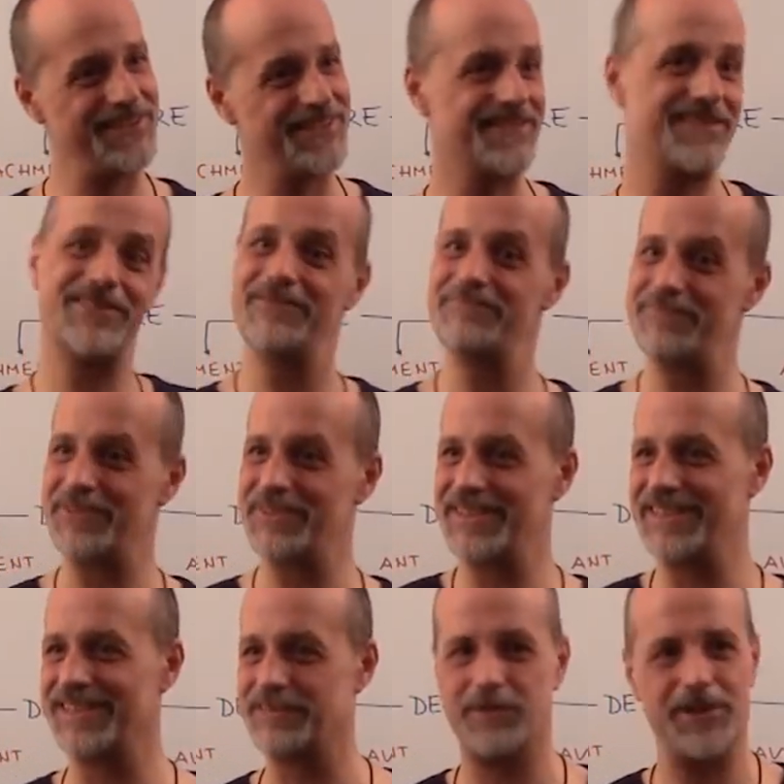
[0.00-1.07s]
poisons, non
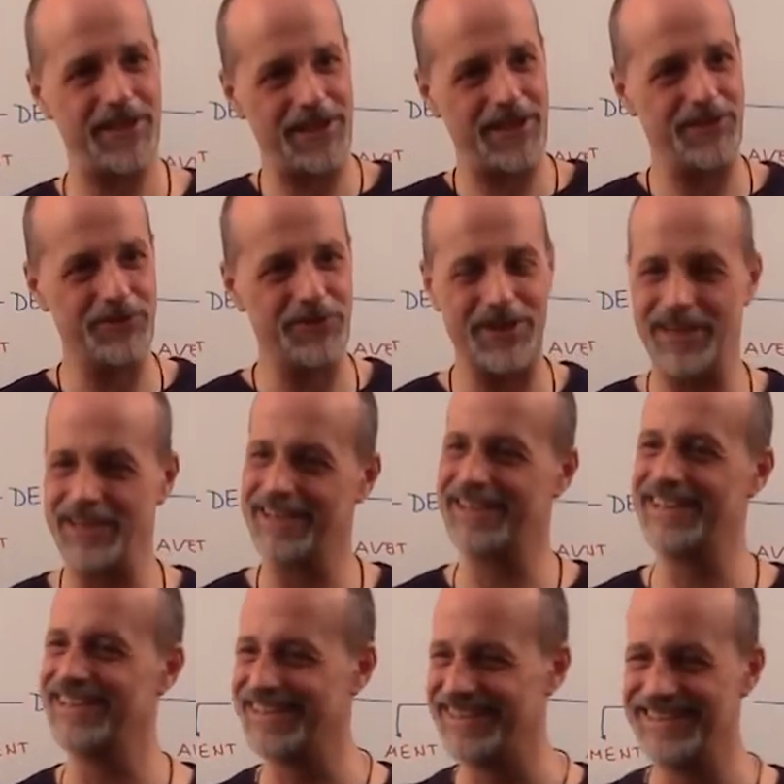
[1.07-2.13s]
poisons, what are they doing?